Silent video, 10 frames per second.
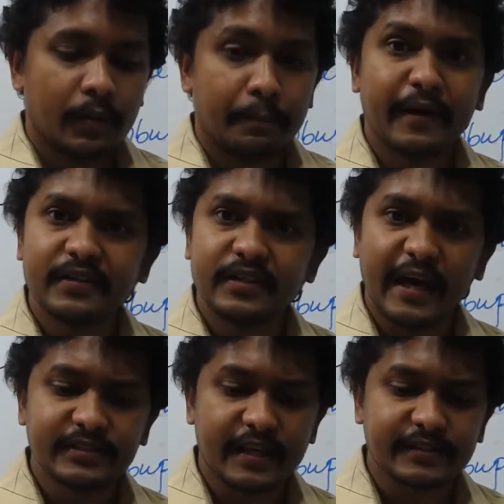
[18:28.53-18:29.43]
But
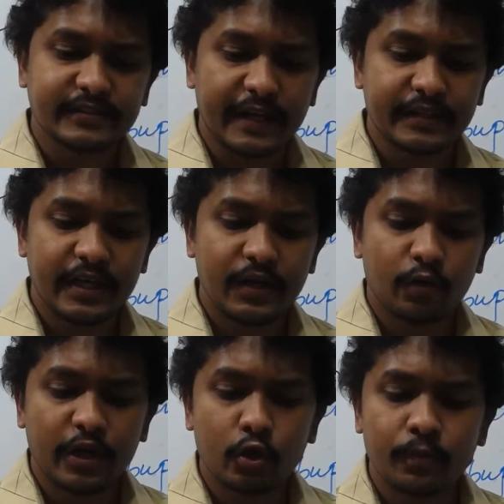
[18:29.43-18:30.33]
that's exactly
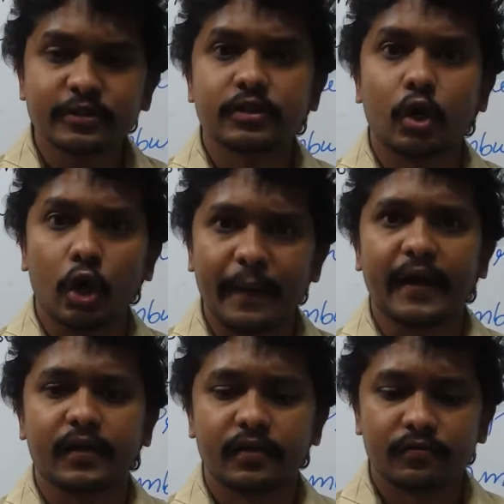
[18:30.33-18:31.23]
why you must go
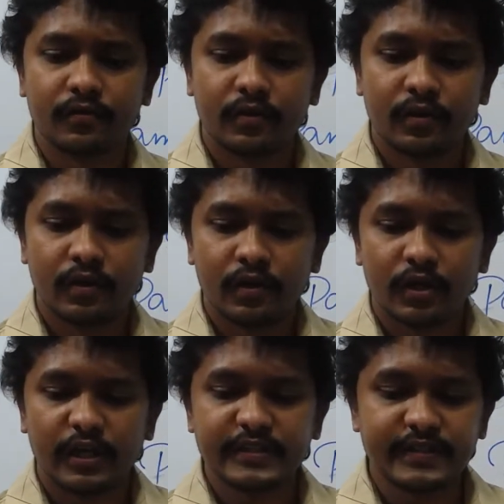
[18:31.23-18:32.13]
back,
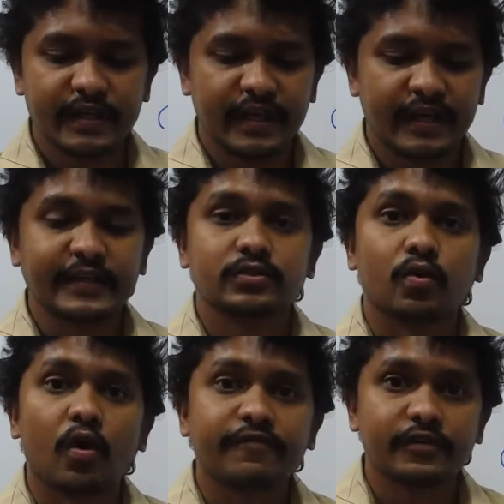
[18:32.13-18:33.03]
he said in a
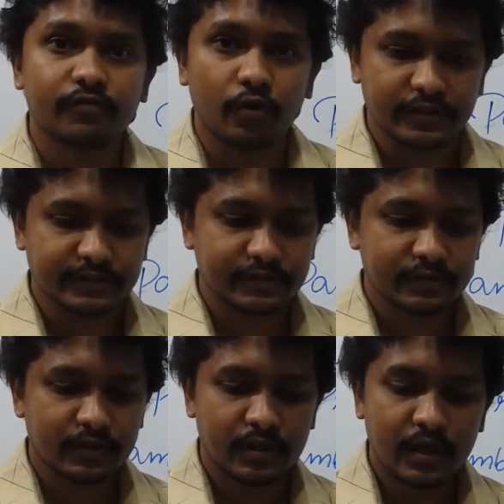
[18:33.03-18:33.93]
soft voice.
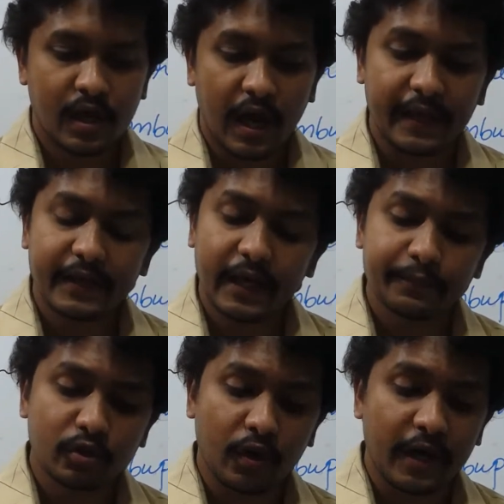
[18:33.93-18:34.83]
I
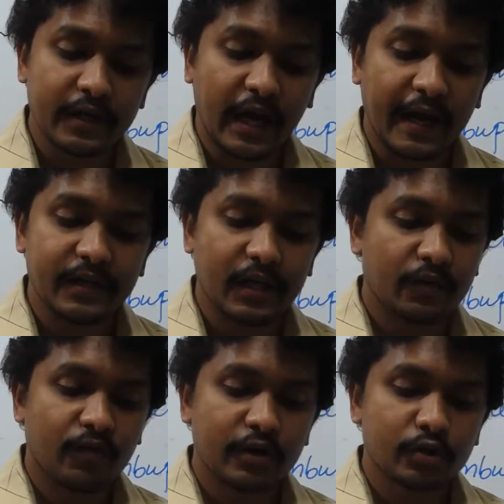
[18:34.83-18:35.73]
kept quiet. I
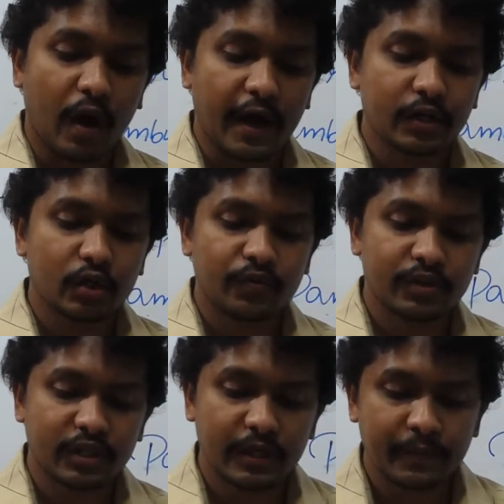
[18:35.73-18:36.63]
didn't want to argue with
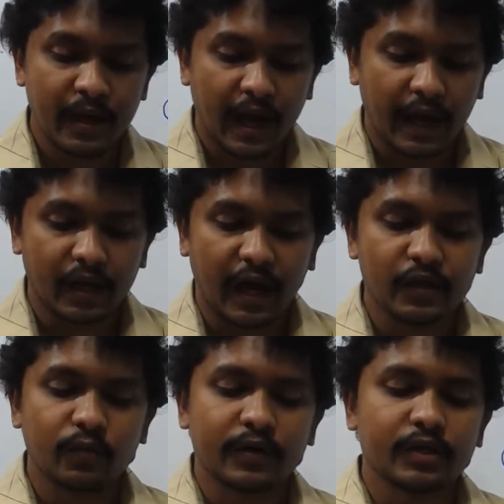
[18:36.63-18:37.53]
him, and I
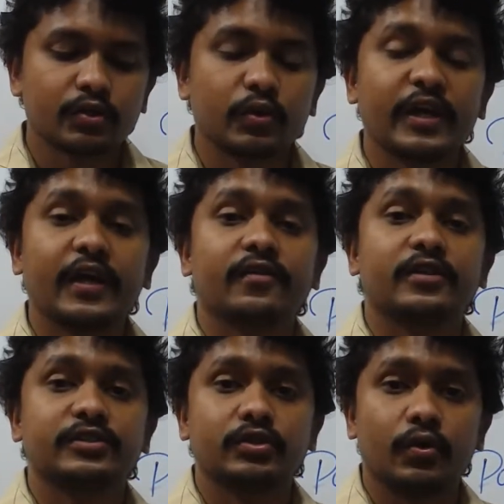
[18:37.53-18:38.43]
wanted to hear
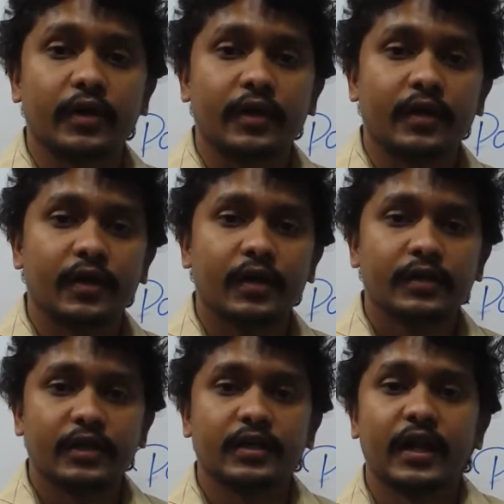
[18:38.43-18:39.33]
the story.
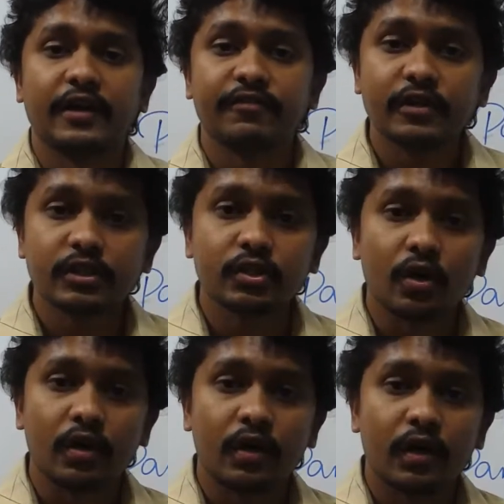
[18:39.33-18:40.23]
Then the grandfather
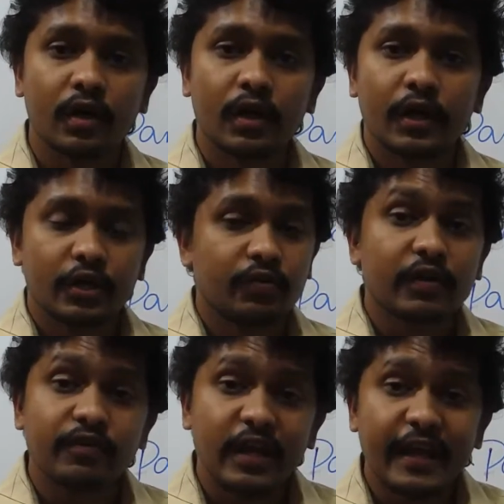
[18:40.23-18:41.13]
told,
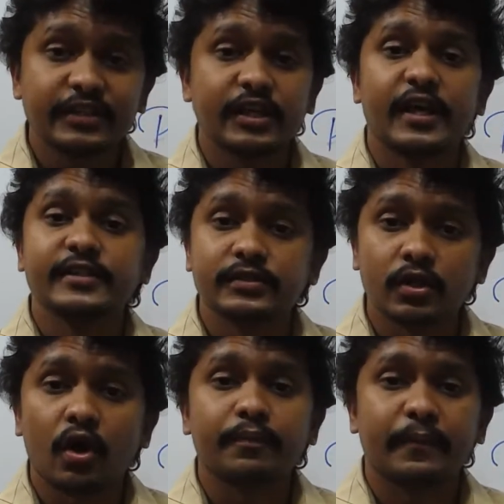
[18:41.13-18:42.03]
your village is
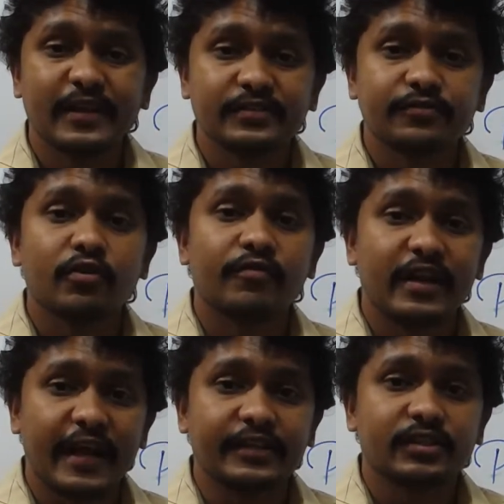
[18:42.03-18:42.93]
not peaceful
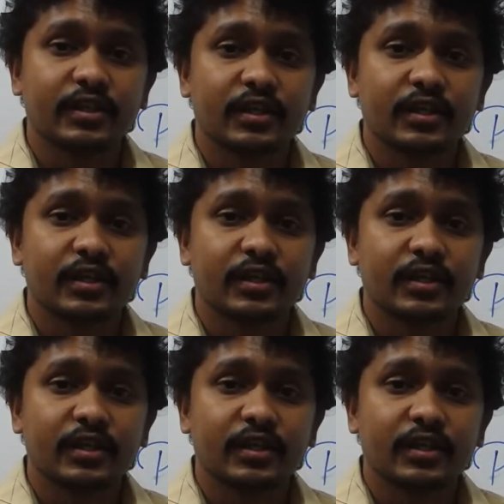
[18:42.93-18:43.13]
village.